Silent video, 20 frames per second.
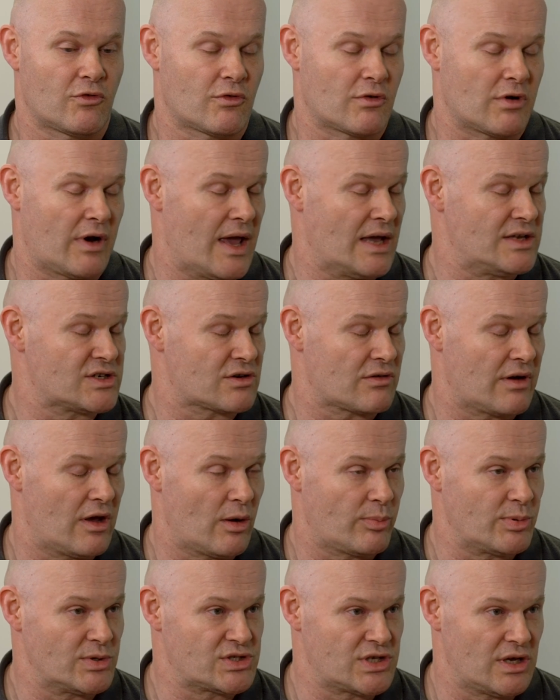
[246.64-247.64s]
creates
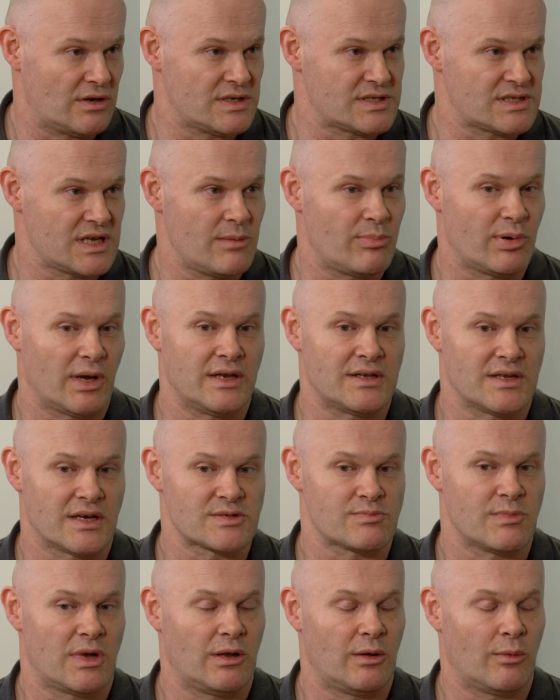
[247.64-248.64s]
great opportunity, but it
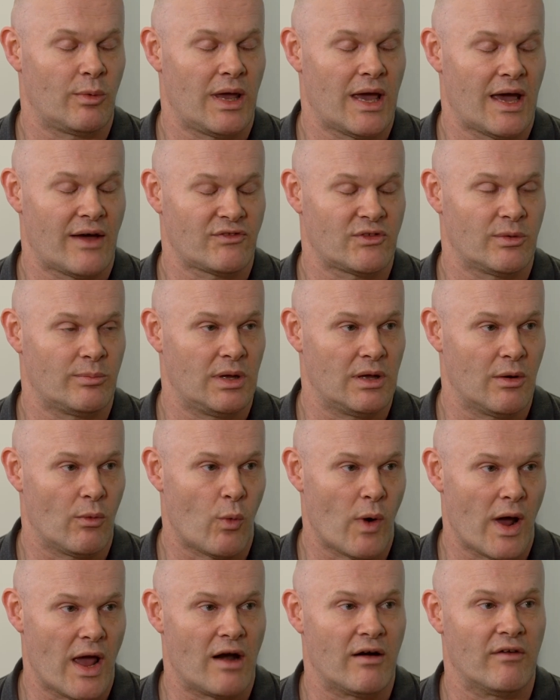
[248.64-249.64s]
does mean that we have to be
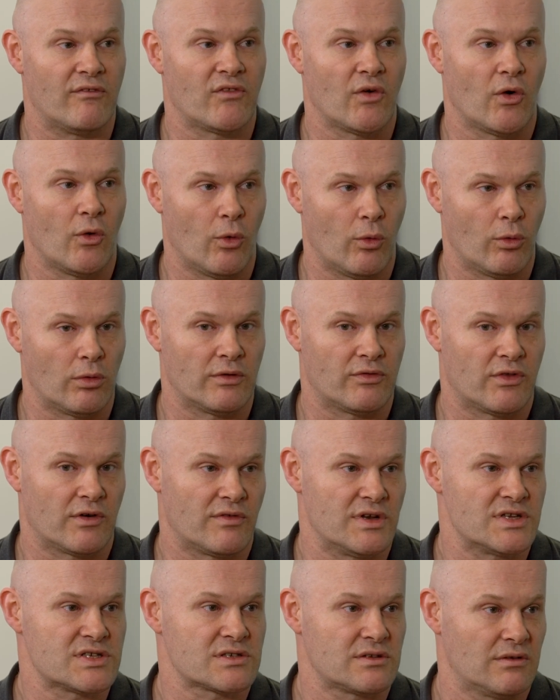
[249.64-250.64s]
aware of all of the
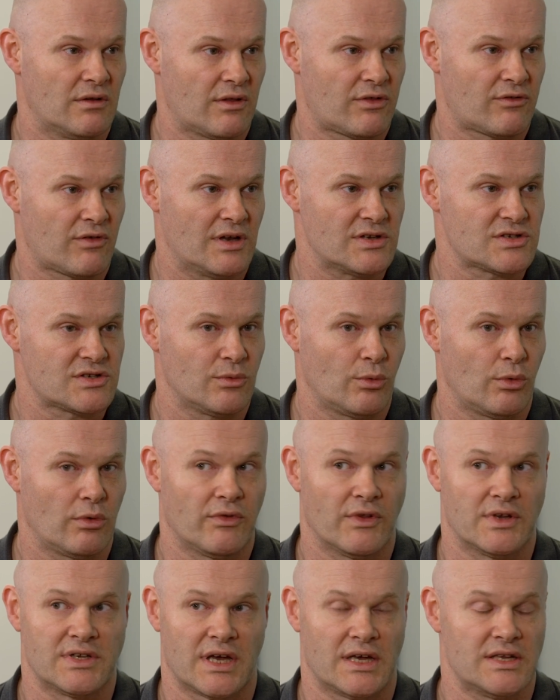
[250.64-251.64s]
risks and the threats to all
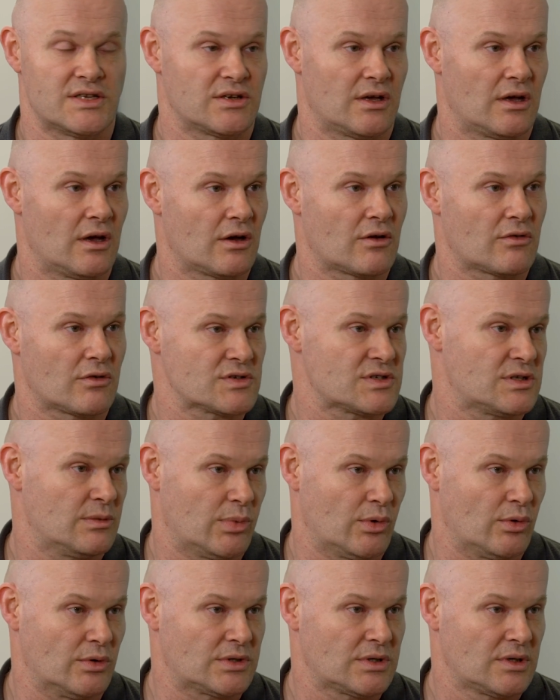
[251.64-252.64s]
of the data across the
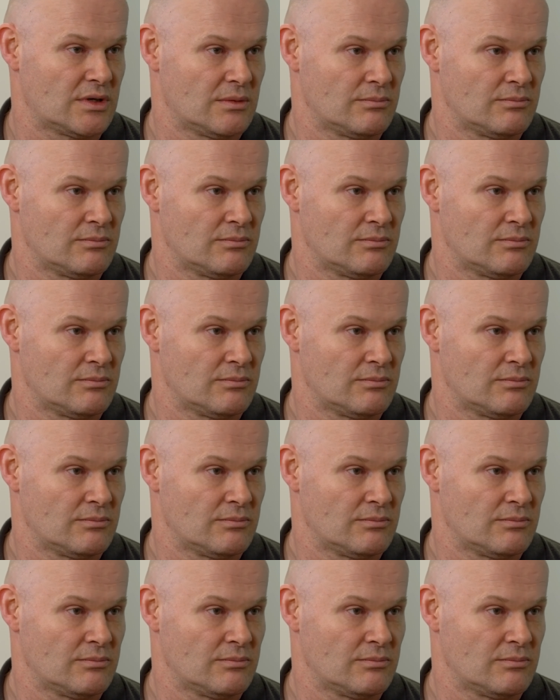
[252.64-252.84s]
board.